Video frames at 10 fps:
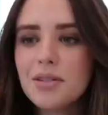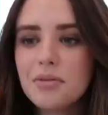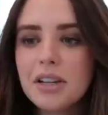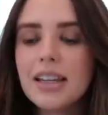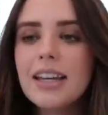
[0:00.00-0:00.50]
was
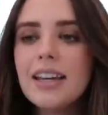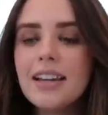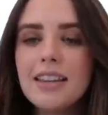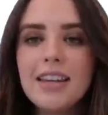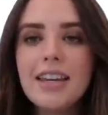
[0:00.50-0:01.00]
really
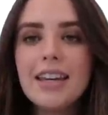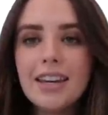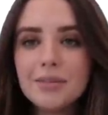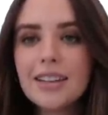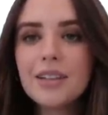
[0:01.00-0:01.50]

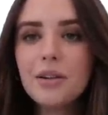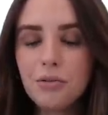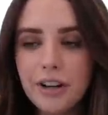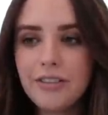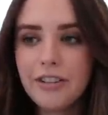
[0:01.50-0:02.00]
the little
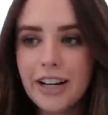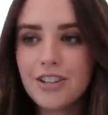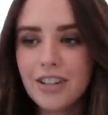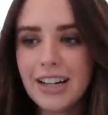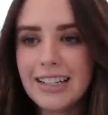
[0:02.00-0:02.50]
refresh
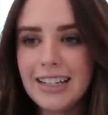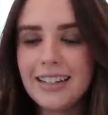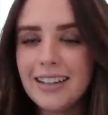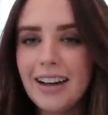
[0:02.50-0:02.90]
that I needed.